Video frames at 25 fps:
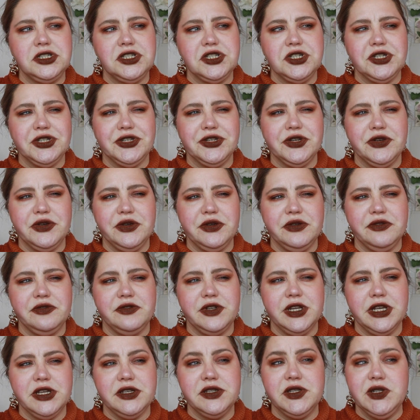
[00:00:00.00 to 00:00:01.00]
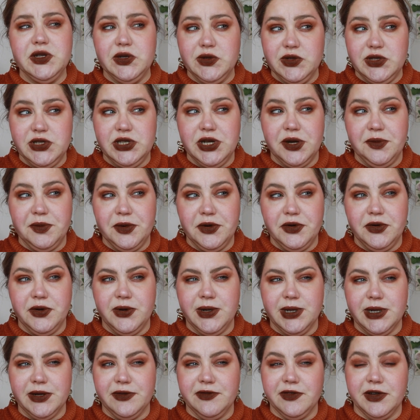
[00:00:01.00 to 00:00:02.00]
sure if there's no stopper
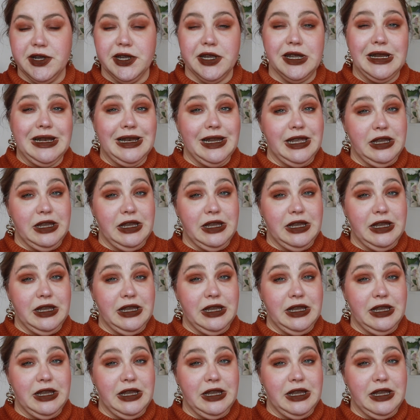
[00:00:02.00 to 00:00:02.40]
or if I